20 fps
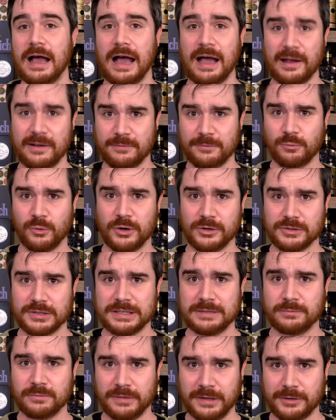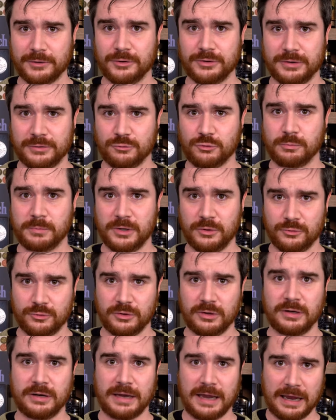I've worked in liquor
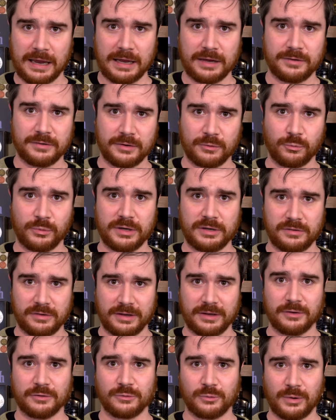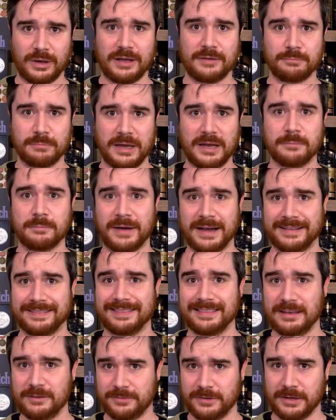distribution and in retail, so I've made my
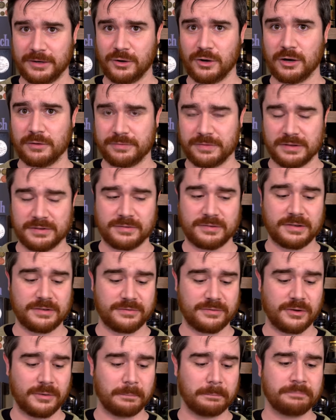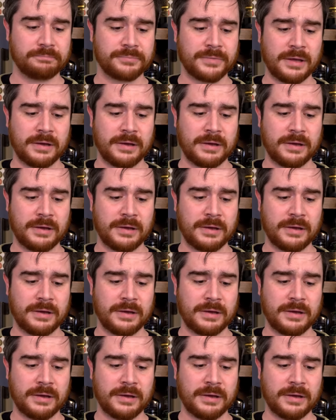living off the system.